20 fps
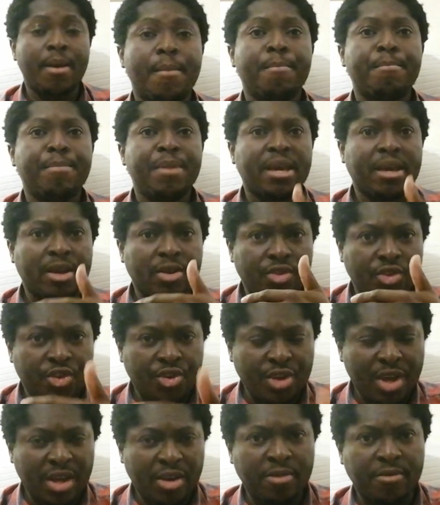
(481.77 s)
making
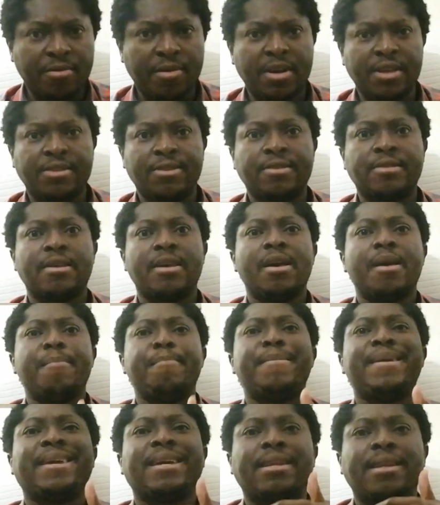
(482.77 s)
sacrifices,
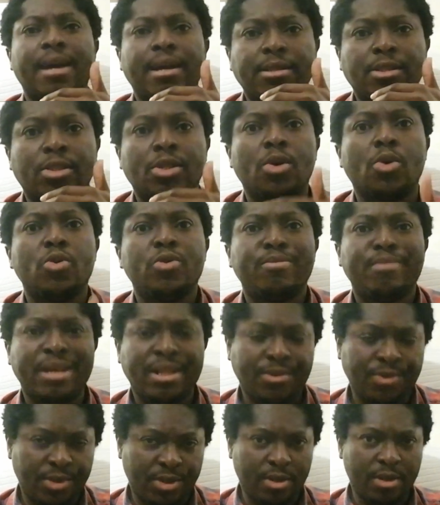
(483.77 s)
making
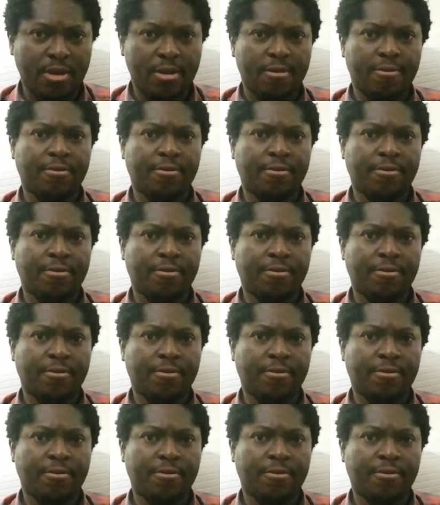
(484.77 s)
atonements